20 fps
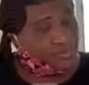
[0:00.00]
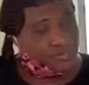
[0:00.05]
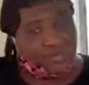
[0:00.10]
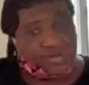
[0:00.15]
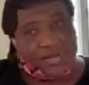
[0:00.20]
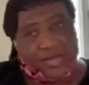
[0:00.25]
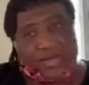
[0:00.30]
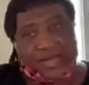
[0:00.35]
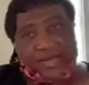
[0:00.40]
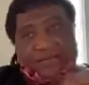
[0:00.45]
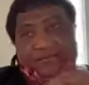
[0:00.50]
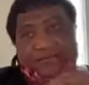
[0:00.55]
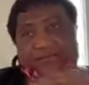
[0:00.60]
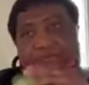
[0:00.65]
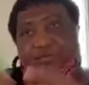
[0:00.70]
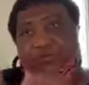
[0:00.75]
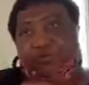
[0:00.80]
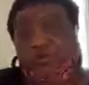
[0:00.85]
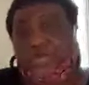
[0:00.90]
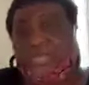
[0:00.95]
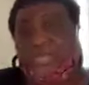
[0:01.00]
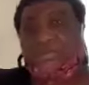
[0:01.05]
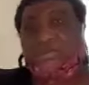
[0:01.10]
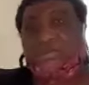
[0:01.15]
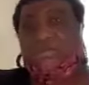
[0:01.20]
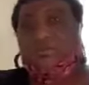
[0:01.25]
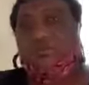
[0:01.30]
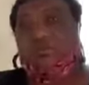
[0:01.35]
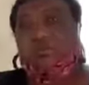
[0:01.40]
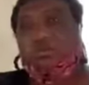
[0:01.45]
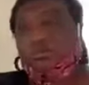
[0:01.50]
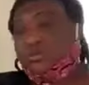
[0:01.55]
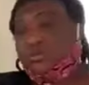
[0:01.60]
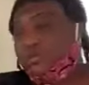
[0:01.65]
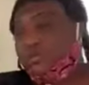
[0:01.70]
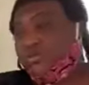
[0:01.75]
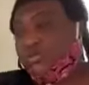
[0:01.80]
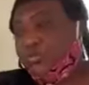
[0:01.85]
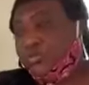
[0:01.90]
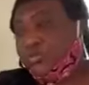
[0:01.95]
we have wooden
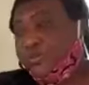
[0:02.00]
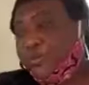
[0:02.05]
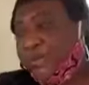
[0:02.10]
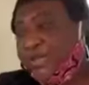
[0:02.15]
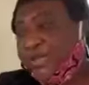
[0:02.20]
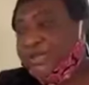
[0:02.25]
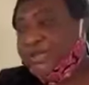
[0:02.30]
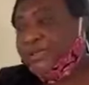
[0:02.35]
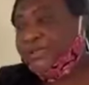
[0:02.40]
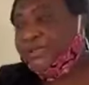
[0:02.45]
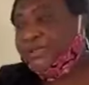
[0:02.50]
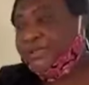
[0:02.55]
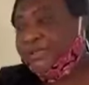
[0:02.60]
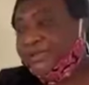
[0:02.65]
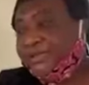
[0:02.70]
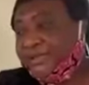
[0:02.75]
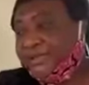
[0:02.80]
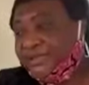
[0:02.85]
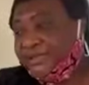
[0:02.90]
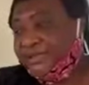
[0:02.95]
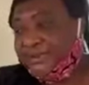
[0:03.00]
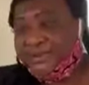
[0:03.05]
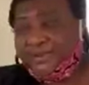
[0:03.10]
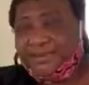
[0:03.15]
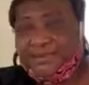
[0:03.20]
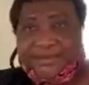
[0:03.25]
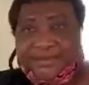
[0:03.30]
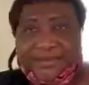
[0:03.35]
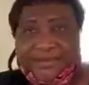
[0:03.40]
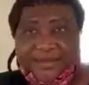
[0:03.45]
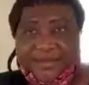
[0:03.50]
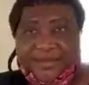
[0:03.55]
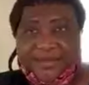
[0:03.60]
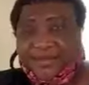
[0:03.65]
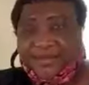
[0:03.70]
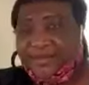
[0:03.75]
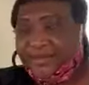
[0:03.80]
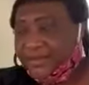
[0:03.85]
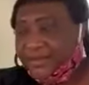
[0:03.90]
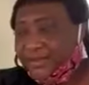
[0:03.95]
toothpicks.
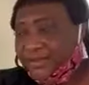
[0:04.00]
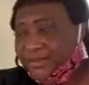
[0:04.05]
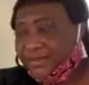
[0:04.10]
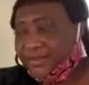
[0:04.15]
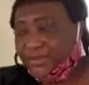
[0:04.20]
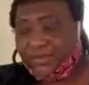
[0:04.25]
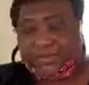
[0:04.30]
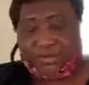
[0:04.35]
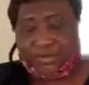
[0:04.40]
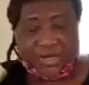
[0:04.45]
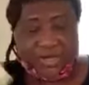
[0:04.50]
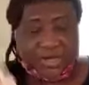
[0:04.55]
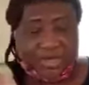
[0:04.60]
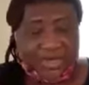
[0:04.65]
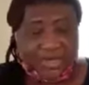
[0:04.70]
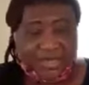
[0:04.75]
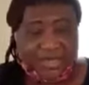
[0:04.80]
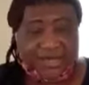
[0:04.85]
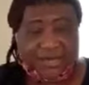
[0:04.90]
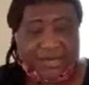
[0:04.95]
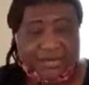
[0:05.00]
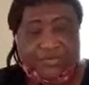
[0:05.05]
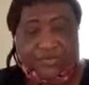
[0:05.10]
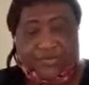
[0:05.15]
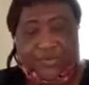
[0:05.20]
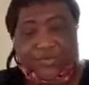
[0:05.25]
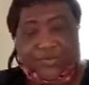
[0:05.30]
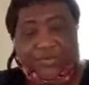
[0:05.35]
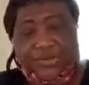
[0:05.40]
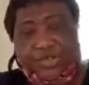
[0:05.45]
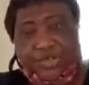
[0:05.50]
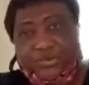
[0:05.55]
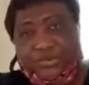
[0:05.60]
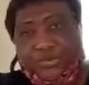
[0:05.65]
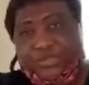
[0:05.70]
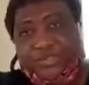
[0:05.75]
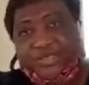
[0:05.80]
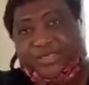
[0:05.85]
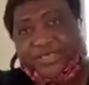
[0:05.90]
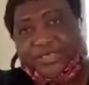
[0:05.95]
This one. We will use
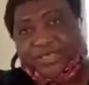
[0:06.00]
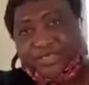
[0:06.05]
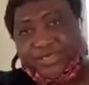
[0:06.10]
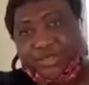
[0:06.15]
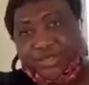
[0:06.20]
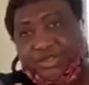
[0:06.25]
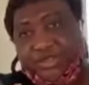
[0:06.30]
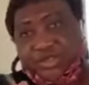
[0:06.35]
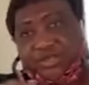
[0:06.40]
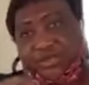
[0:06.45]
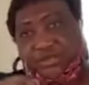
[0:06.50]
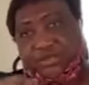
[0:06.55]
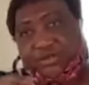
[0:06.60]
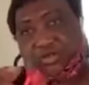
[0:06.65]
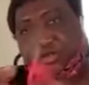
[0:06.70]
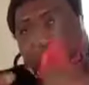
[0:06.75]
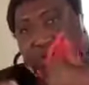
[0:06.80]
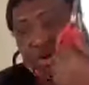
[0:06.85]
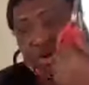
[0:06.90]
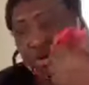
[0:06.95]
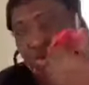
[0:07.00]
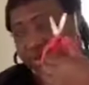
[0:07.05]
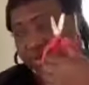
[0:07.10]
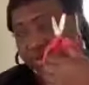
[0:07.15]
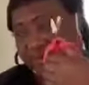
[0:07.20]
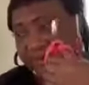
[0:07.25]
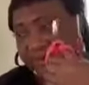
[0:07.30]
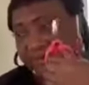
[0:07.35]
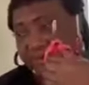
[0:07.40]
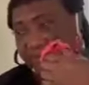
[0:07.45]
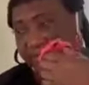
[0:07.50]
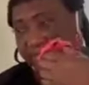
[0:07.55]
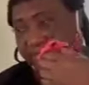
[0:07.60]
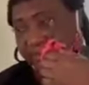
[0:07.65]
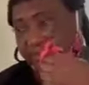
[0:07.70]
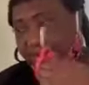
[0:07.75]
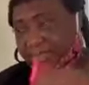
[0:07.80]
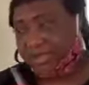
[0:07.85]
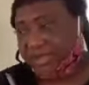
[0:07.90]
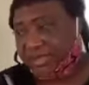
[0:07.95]
scissors to cut.
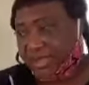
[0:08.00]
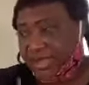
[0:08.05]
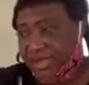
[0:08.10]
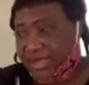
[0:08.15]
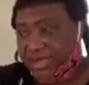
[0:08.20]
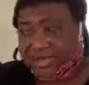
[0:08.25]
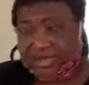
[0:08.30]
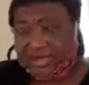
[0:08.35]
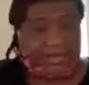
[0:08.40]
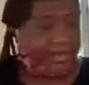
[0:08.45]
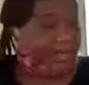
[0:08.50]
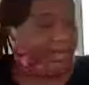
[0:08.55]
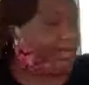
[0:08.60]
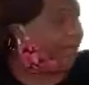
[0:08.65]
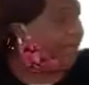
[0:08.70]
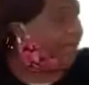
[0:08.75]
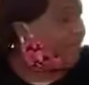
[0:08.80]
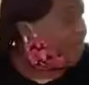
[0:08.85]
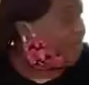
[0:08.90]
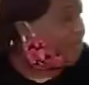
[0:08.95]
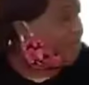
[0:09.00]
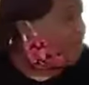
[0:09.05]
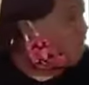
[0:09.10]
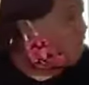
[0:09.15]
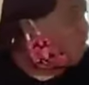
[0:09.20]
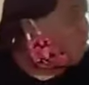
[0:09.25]
Then